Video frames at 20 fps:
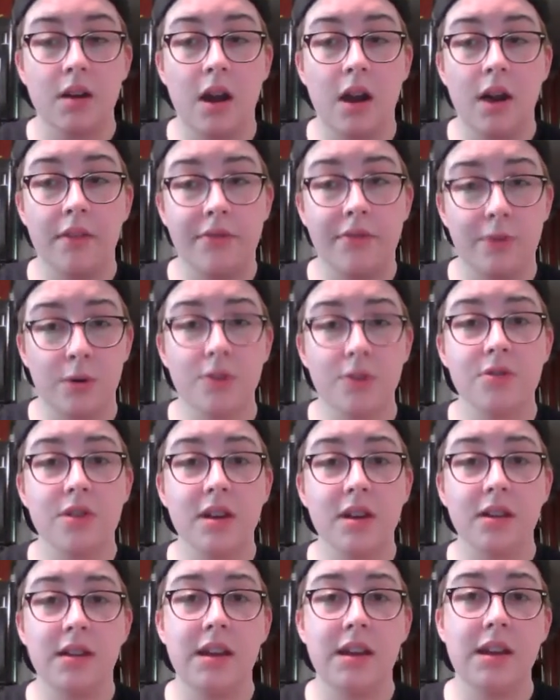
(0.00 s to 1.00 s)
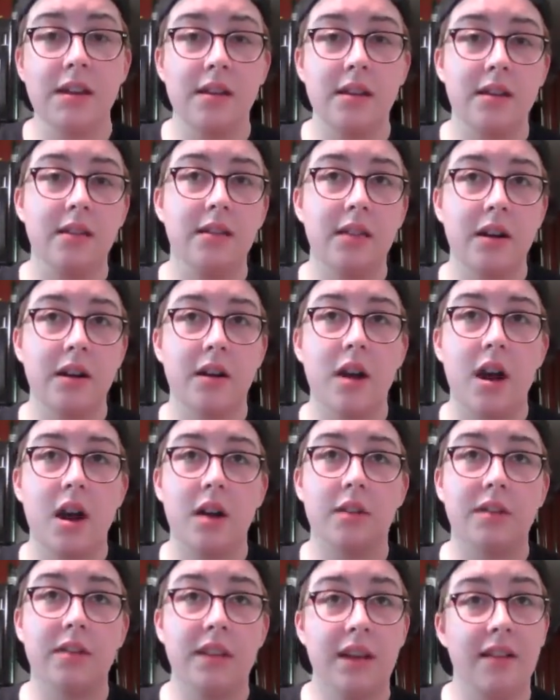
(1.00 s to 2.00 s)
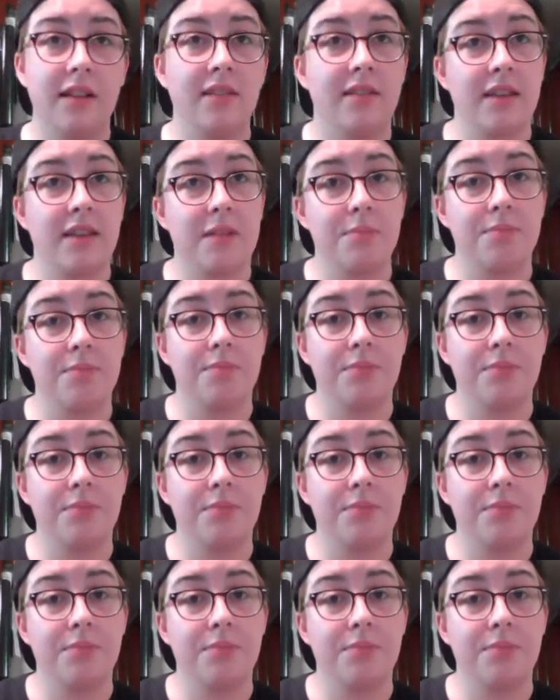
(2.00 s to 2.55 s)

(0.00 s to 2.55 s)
Unfortunately, there are things that